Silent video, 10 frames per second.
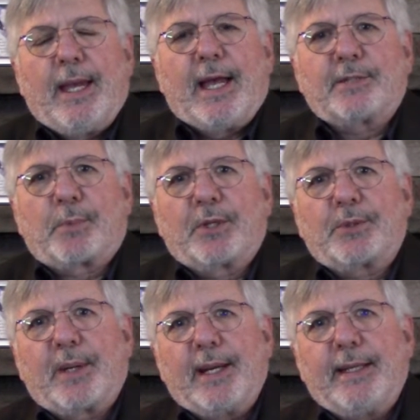as
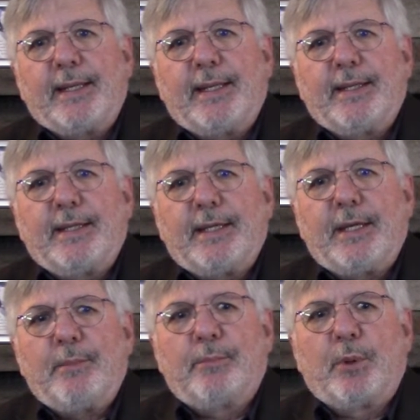portrayed in
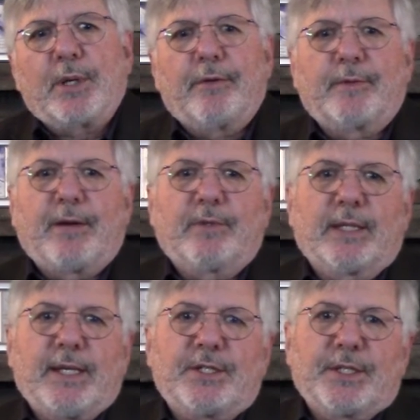the book of
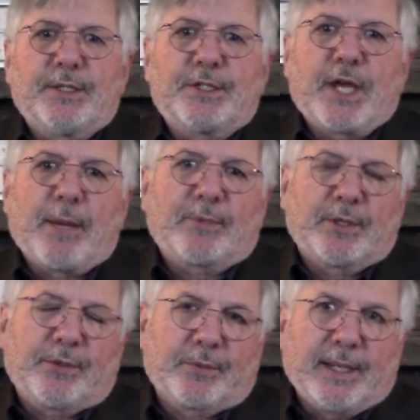Revelation chapter
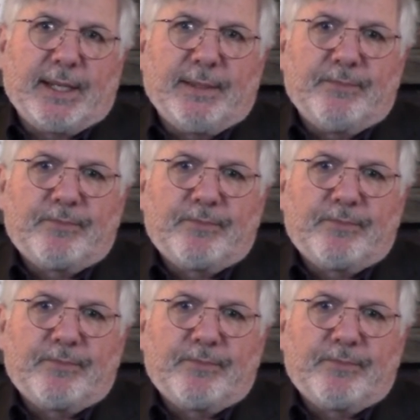3.